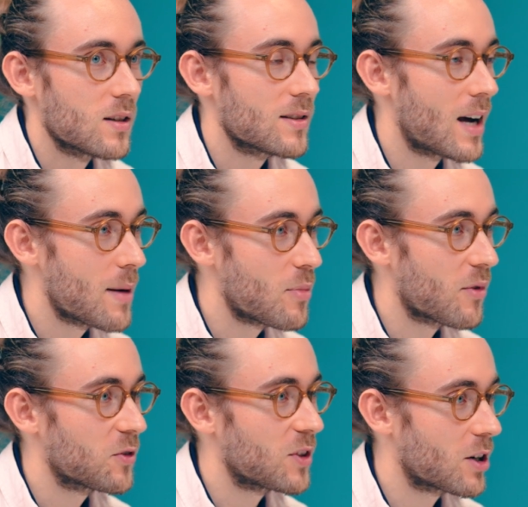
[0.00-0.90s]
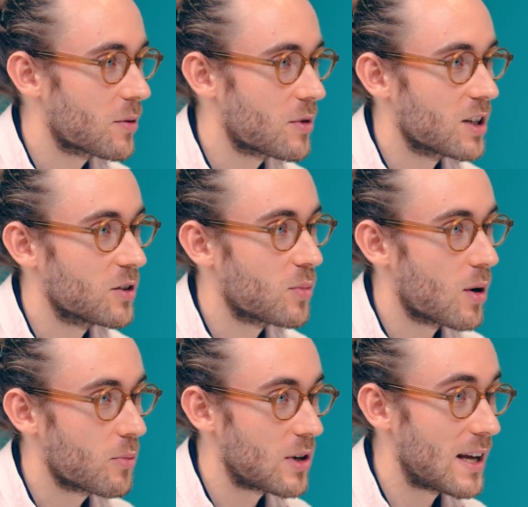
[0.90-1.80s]
type of startup that is
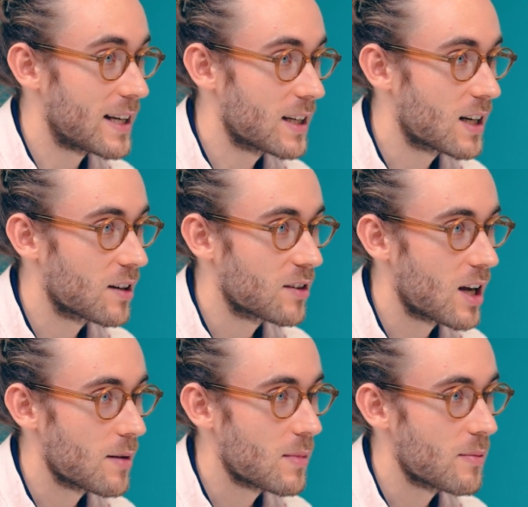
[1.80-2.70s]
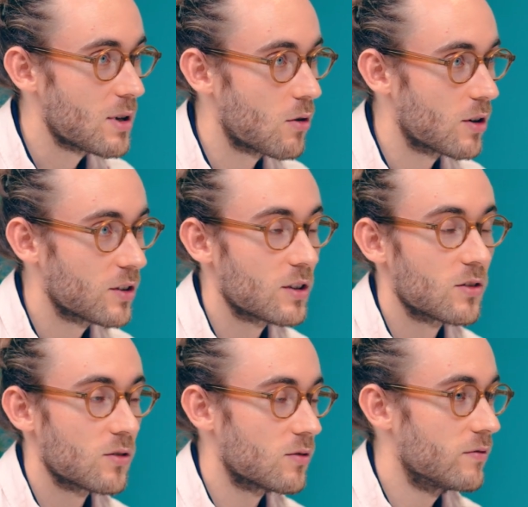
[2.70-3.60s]
popular in Kansai maybe, or is
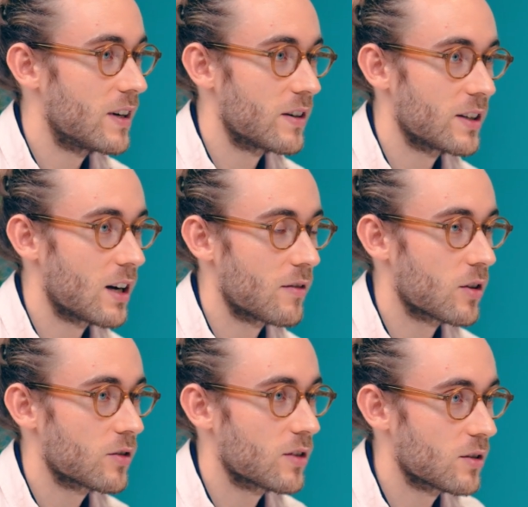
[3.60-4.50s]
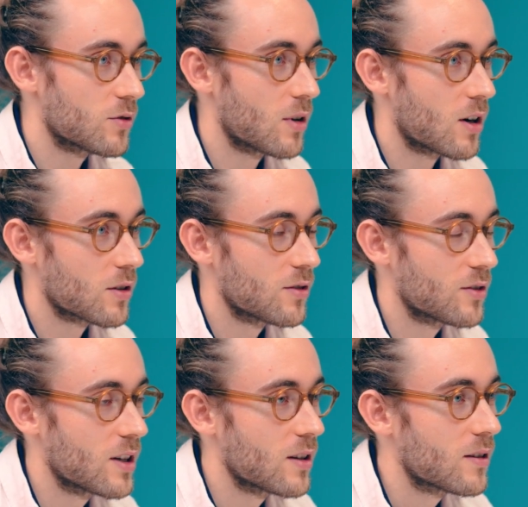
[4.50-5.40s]
it very diverse and too hard to
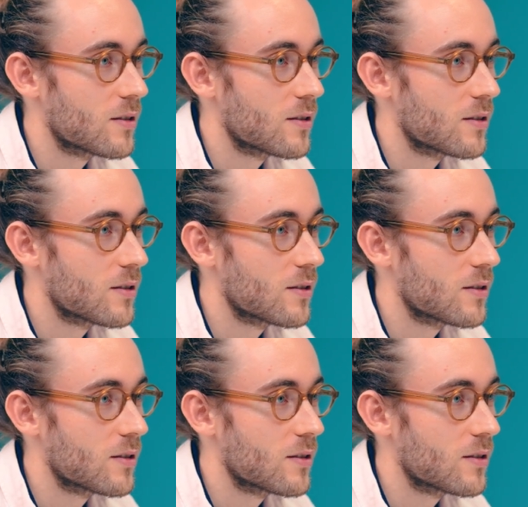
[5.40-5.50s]
say?